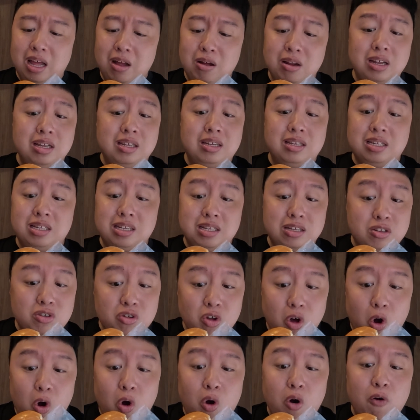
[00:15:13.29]
it is
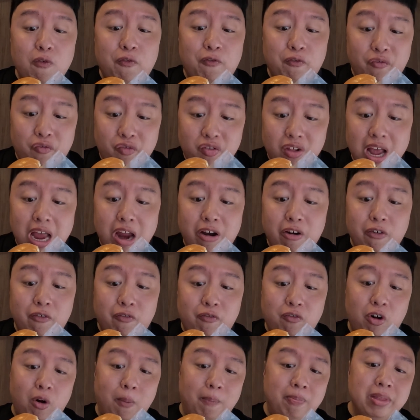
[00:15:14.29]
so
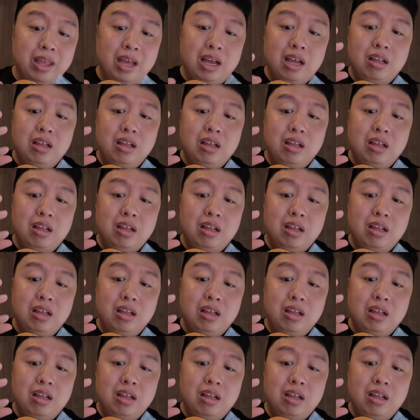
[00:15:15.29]
flavorful.